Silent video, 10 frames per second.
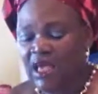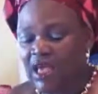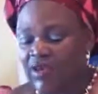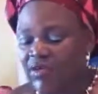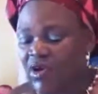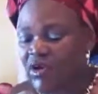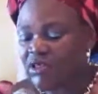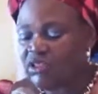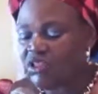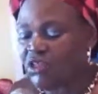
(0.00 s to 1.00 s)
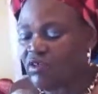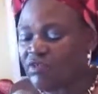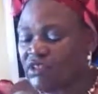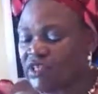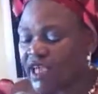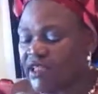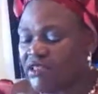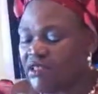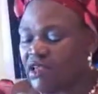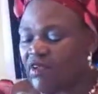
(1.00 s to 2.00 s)
In recognition of
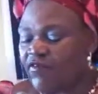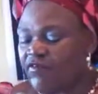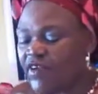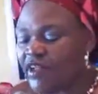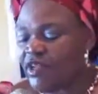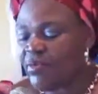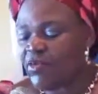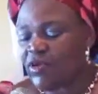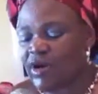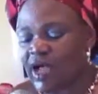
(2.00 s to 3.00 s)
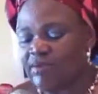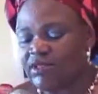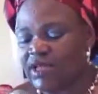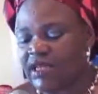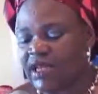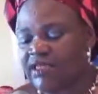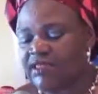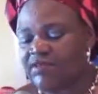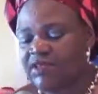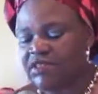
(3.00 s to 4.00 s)
child-friendly programs and
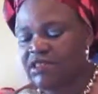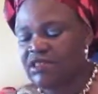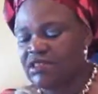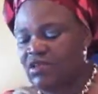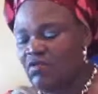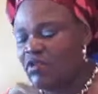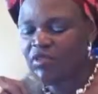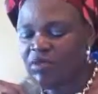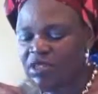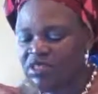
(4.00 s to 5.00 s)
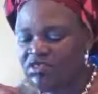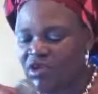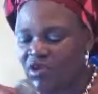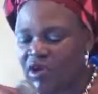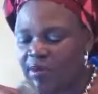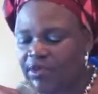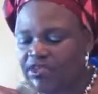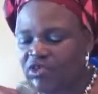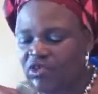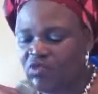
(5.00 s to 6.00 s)
activities of the ministry in
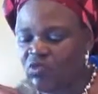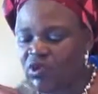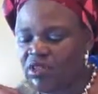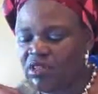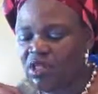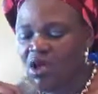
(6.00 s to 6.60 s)
collaboration with